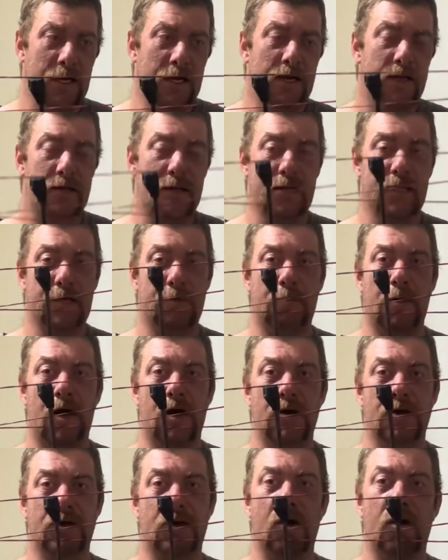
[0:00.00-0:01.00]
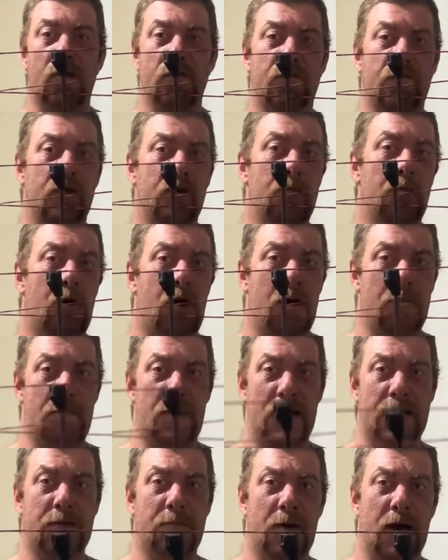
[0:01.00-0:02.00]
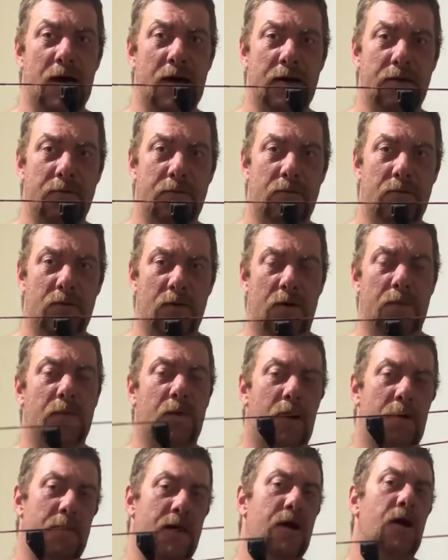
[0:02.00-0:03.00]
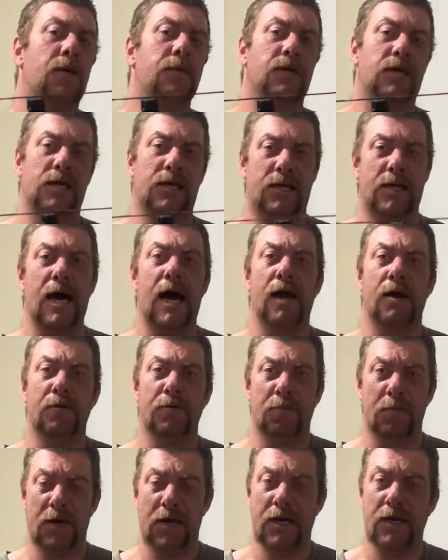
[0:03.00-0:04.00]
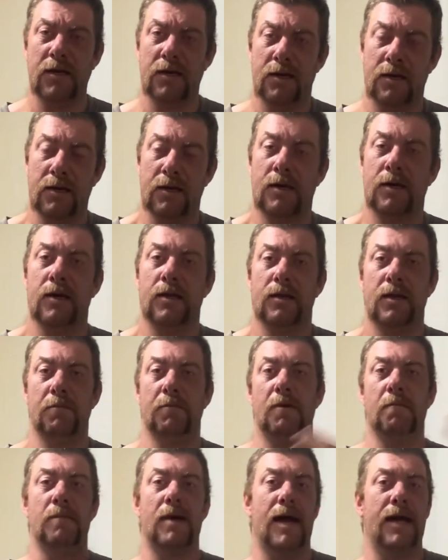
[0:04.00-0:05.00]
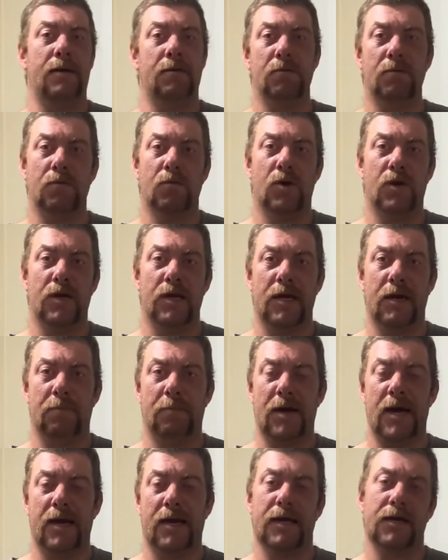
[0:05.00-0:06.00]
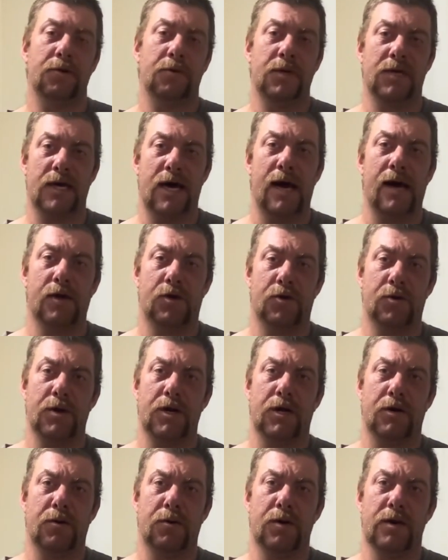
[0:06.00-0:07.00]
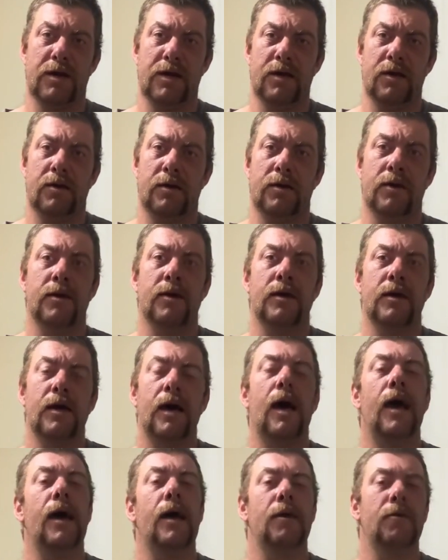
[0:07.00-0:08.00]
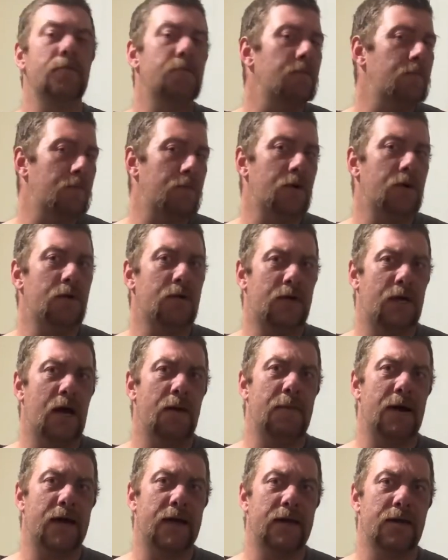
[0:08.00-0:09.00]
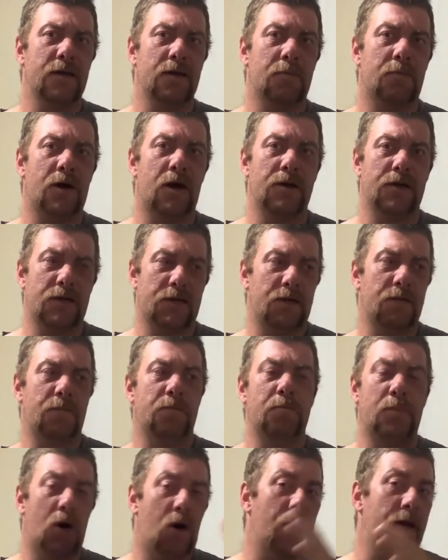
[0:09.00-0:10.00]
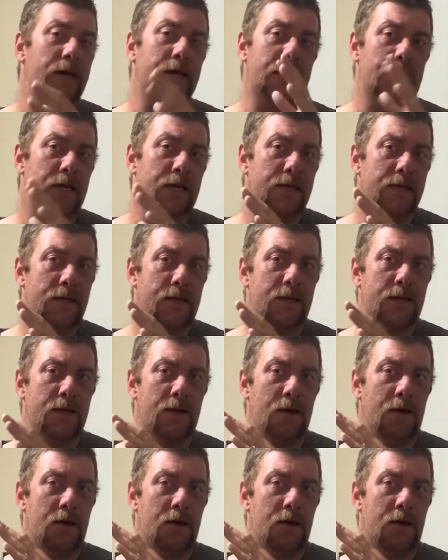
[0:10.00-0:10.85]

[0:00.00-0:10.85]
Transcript: So this bow has gone through my best mate. Well, I mean, obviously started with me. Then my mate wanted to get back into his archery career and go back into the process of buying his